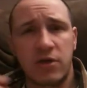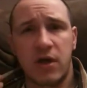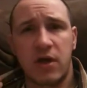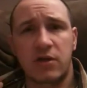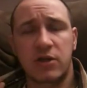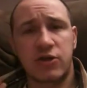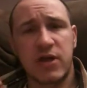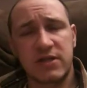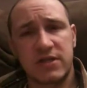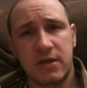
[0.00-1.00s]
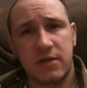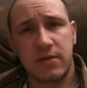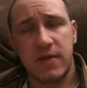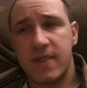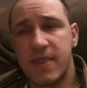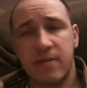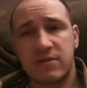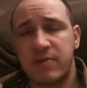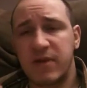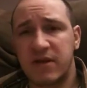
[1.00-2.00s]
The train scene,
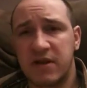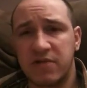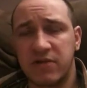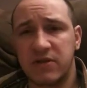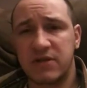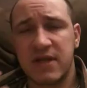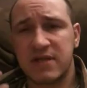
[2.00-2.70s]
that's a big difference.